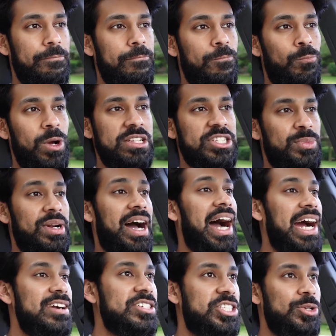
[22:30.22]
when someone
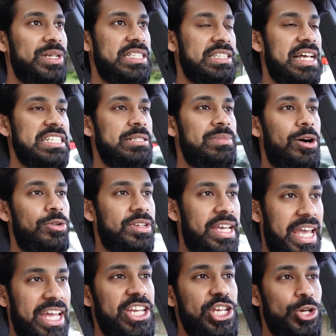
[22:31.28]
hires you, it's less about
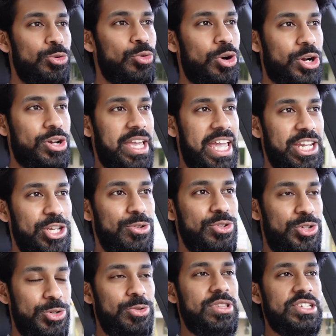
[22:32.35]
can you
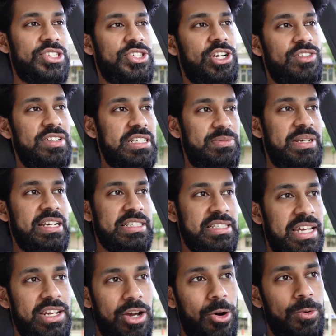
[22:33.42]
do the service, because
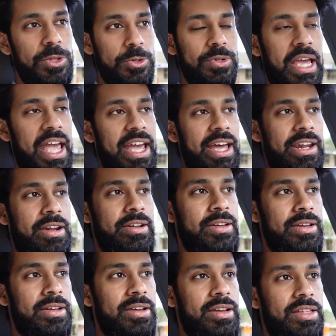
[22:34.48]
they know you can.
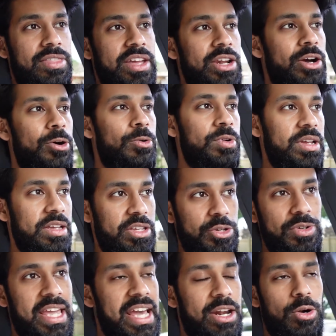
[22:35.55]
They know
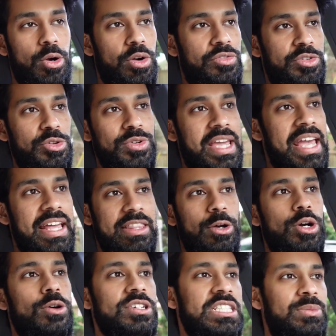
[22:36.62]
you can, or if you can't, they'll
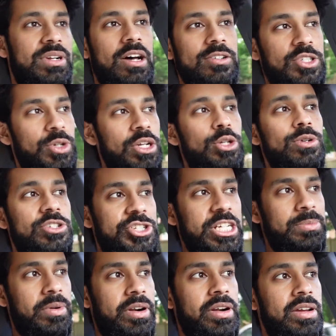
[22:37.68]
go to someone else who can do it cheaper.